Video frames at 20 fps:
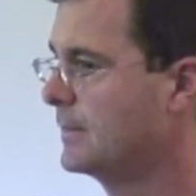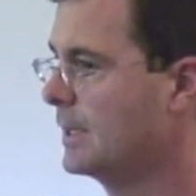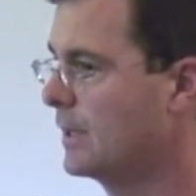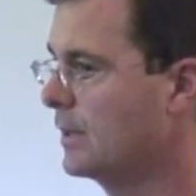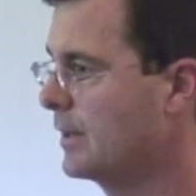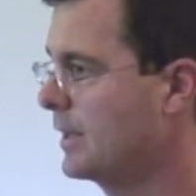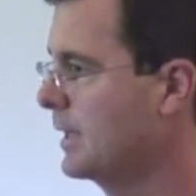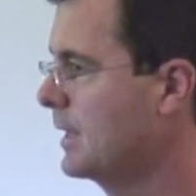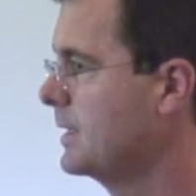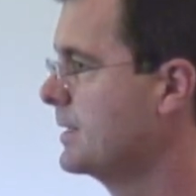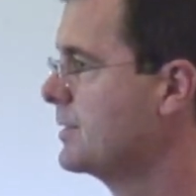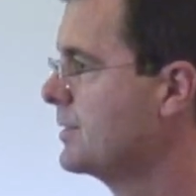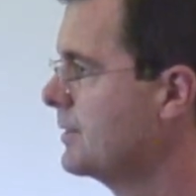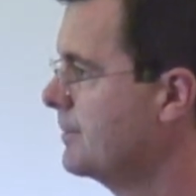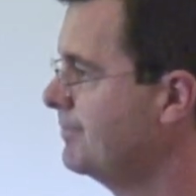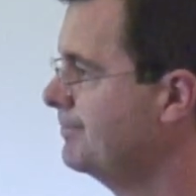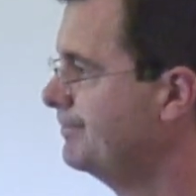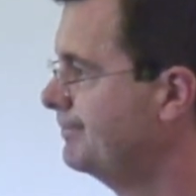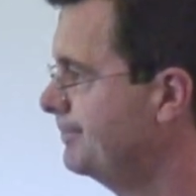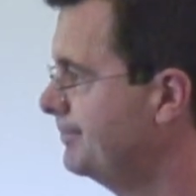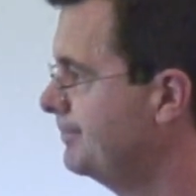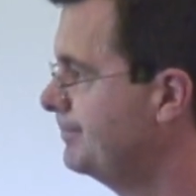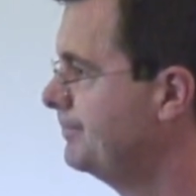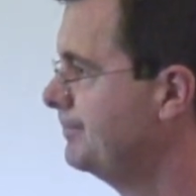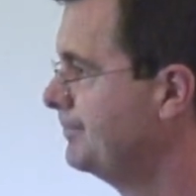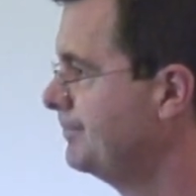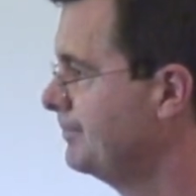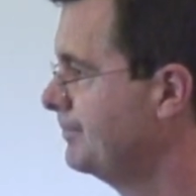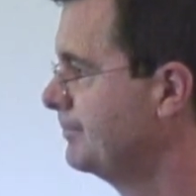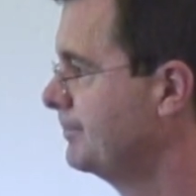There it is.
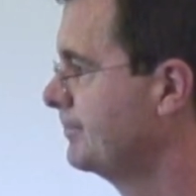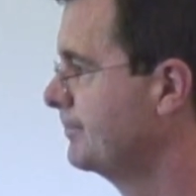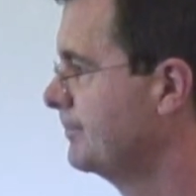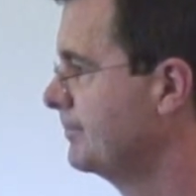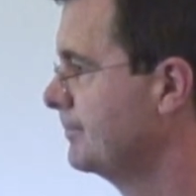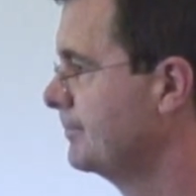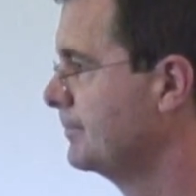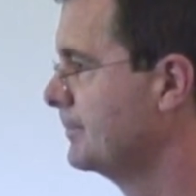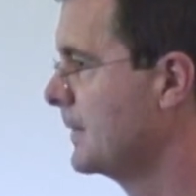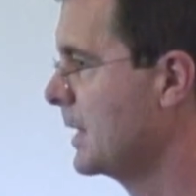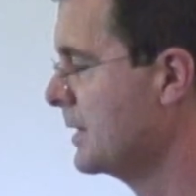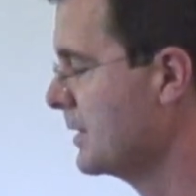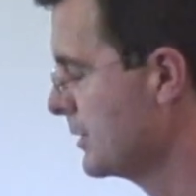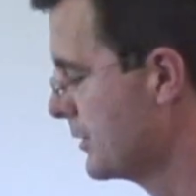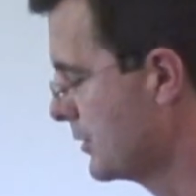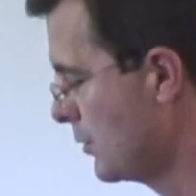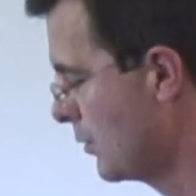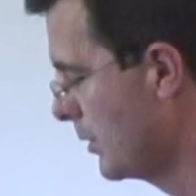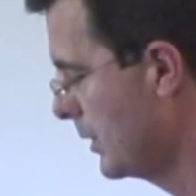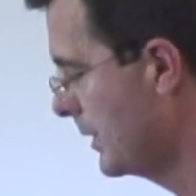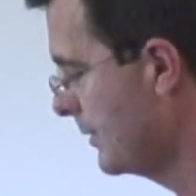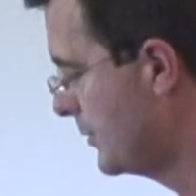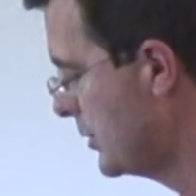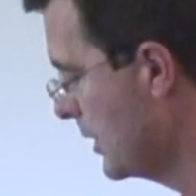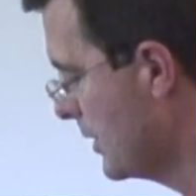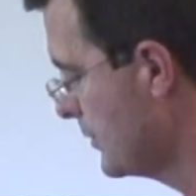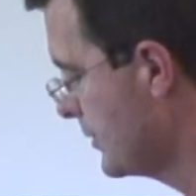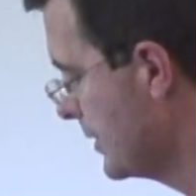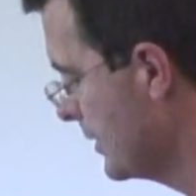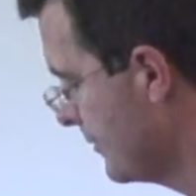The story of
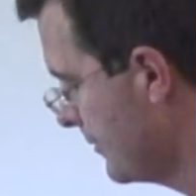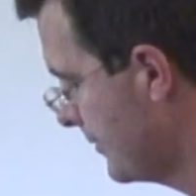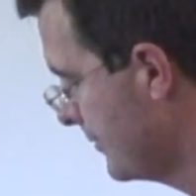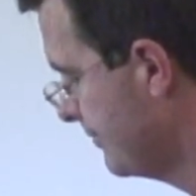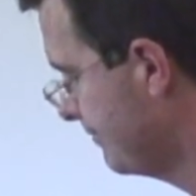Joseph.